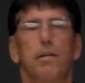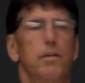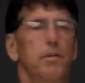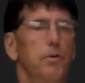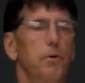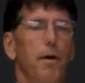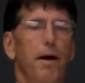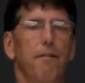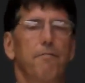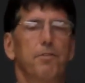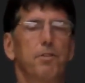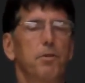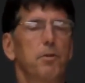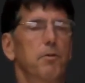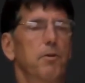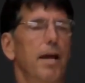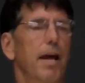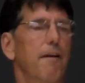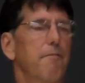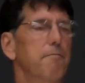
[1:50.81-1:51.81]
You have
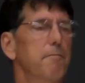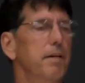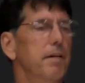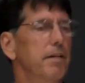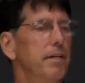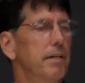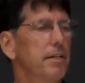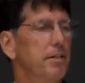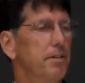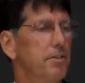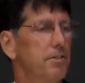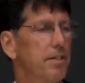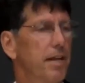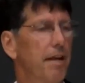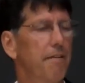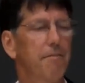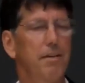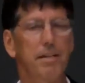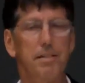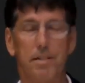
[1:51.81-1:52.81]
$2.5 million in your
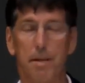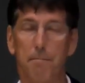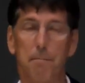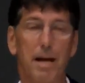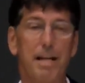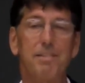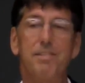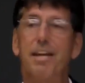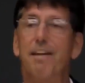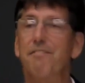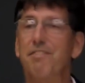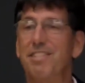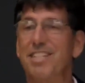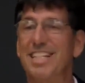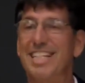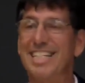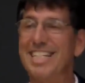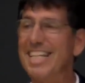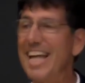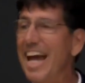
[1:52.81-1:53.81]
savings. My savings
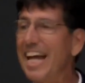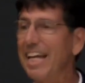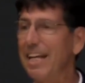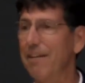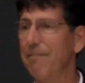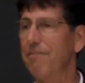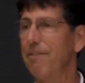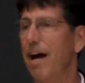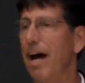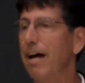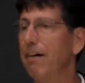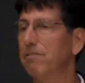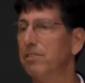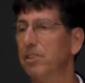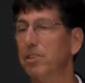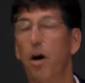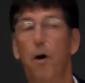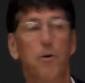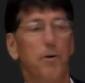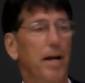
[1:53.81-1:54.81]
is negative. I
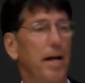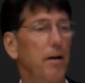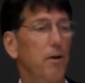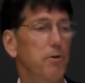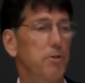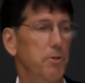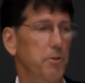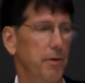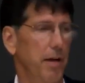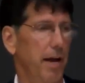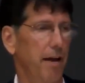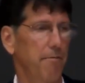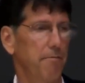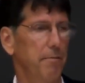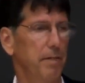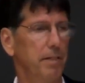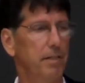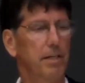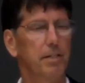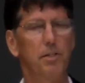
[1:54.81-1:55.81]
have a loan, I owe
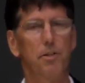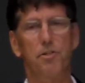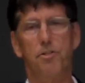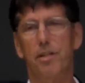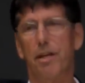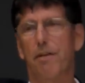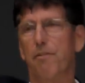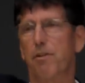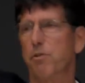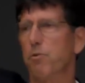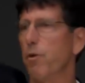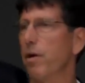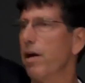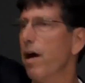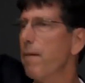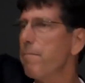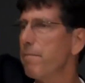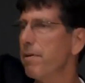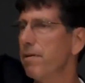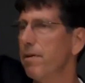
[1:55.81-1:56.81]
$2.5 million. Your savings went
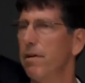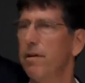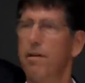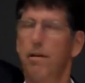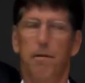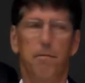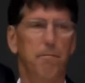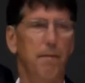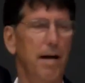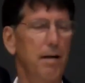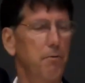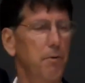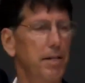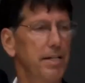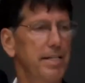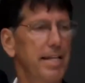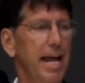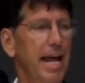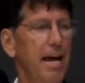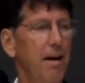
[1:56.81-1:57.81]
up, mine
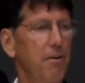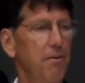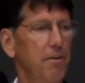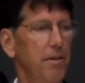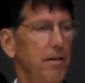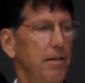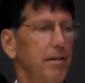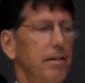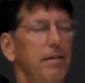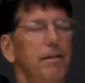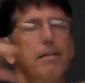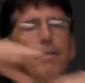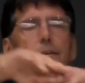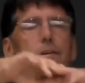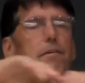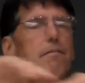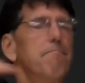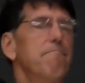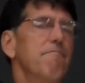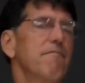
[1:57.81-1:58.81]
went down.
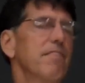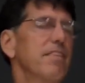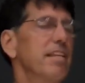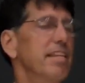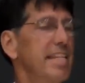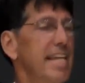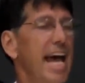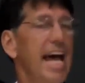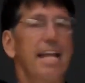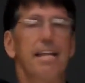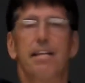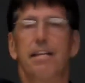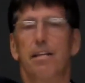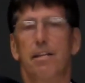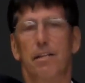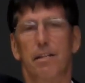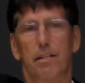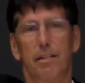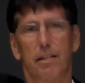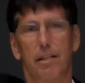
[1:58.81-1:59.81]
The net
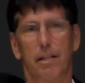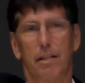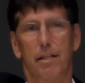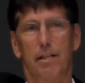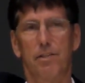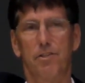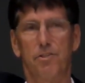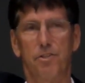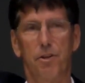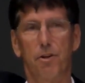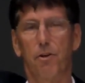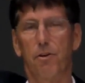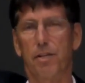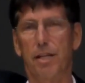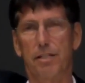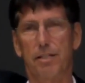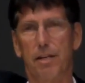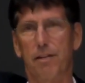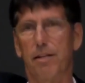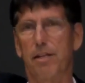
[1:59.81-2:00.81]
is zero,
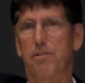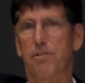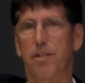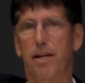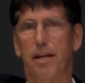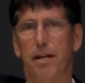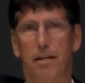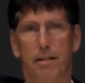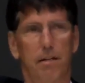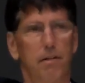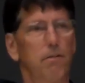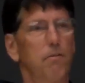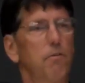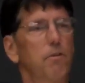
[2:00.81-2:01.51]
that's how they say it.